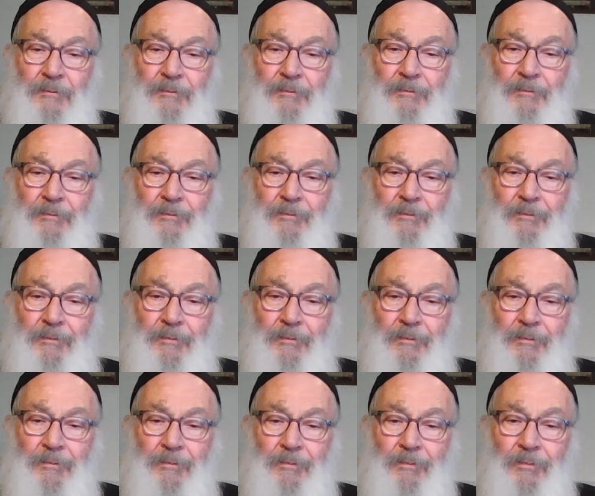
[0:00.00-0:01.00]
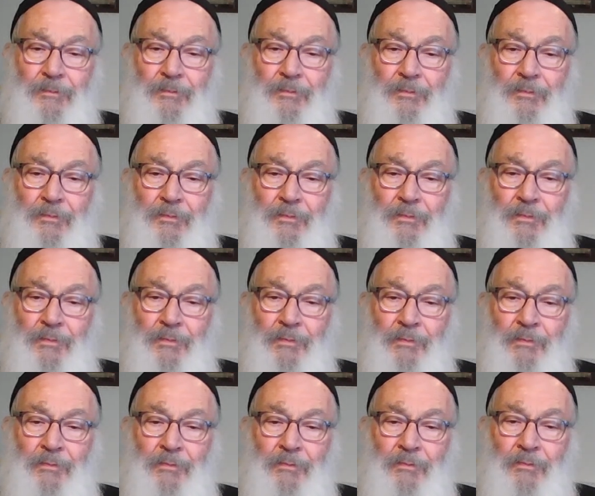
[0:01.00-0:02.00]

Nothing is said.